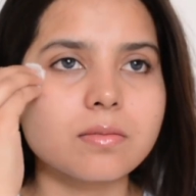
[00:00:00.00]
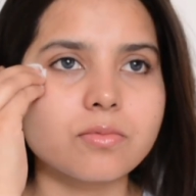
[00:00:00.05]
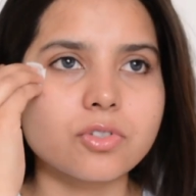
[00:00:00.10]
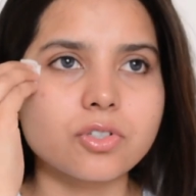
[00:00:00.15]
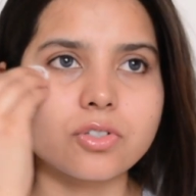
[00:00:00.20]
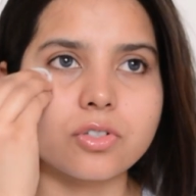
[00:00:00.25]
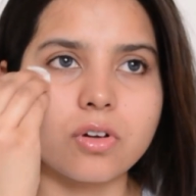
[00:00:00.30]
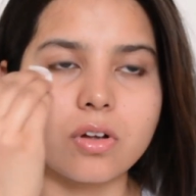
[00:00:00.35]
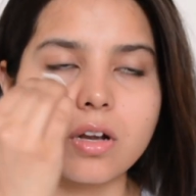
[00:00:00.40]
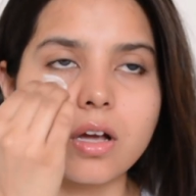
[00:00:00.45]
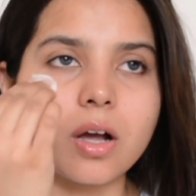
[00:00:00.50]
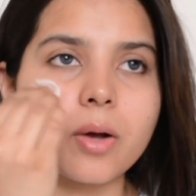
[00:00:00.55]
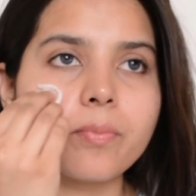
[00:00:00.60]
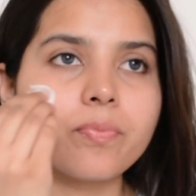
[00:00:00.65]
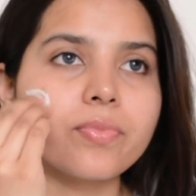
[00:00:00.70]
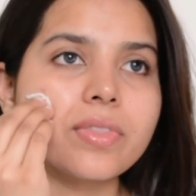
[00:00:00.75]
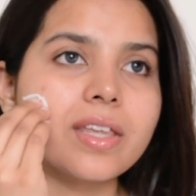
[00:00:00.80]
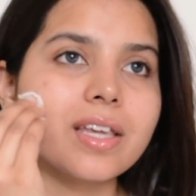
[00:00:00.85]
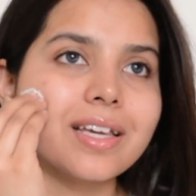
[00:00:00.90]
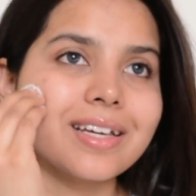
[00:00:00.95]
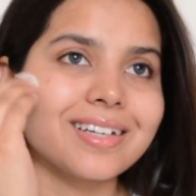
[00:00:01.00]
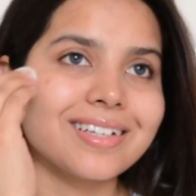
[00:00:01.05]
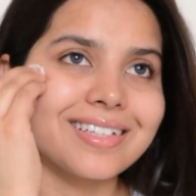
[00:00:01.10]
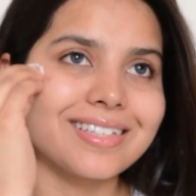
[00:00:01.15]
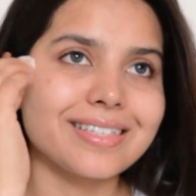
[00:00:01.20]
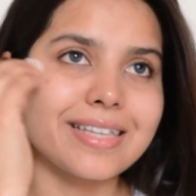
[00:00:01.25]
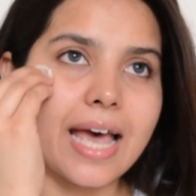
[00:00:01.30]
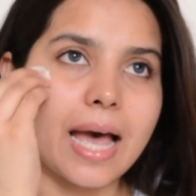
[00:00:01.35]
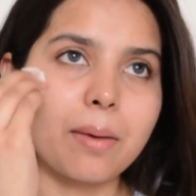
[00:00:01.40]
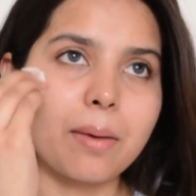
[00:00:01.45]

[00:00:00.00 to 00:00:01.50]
I'm just gonna dab